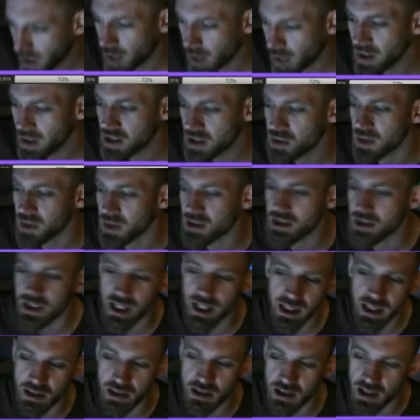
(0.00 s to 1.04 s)
I'm here to entertain
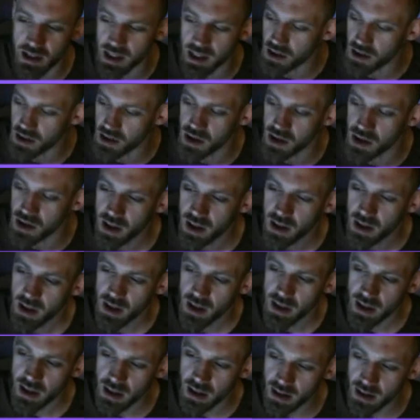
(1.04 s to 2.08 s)
and teach.
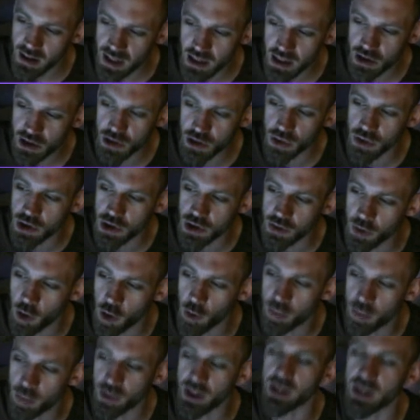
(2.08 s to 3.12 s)
These sorts of
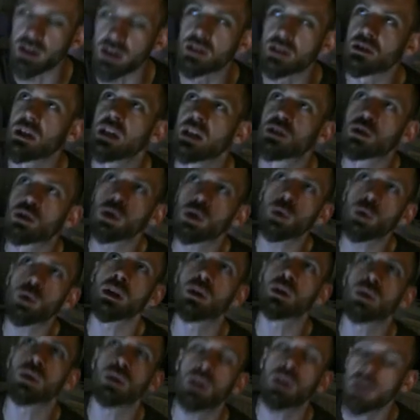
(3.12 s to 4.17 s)
openings, it's all well and
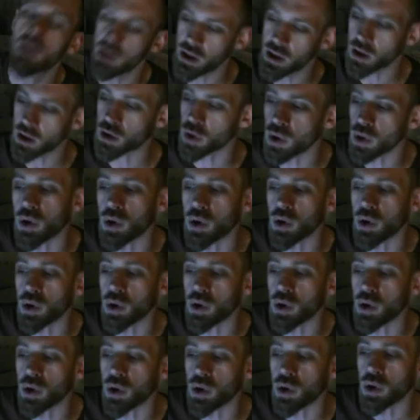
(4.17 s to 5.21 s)
good learning a course, but
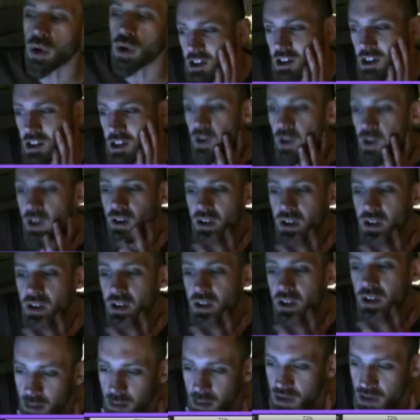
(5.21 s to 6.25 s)
you need to fully understand
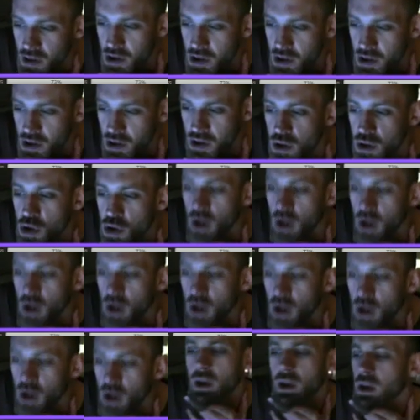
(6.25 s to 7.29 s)
the position. And John
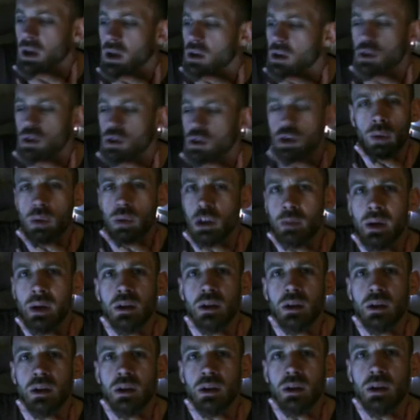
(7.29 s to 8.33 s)
was about
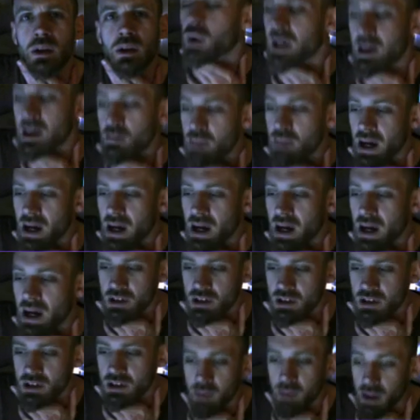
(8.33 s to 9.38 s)
to run away embarrassed and
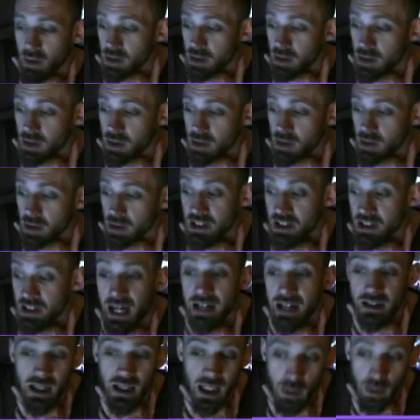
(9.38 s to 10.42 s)
say I'm going to bed. His
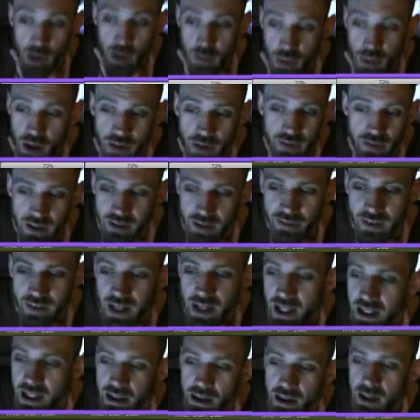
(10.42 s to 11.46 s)
idea was perfectly
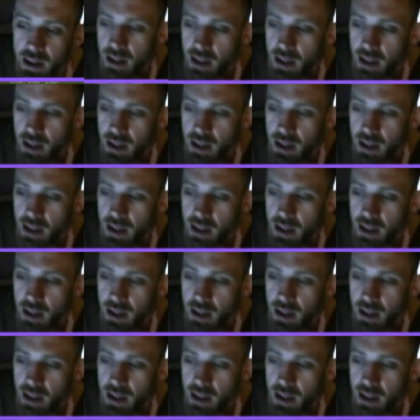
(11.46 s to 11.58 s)
fine.